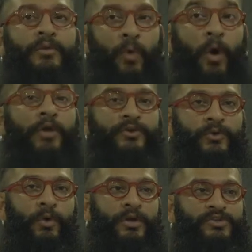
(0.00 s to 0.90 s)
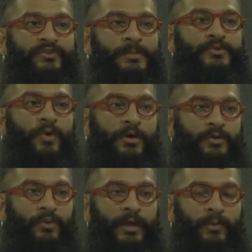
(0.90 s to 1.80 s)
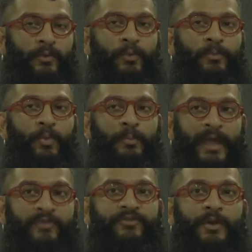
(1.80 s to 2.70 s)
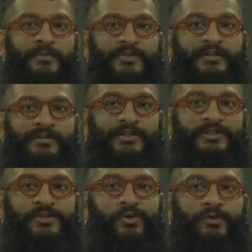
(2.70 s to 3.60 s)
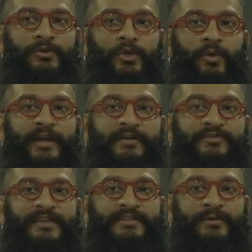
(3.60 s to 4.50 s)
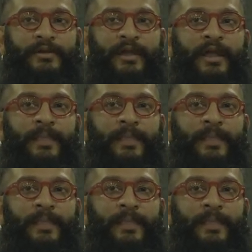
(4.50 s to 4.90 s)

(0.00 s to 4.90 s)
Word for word: with the want to watch films, want to make films, and just you know to curate a festival,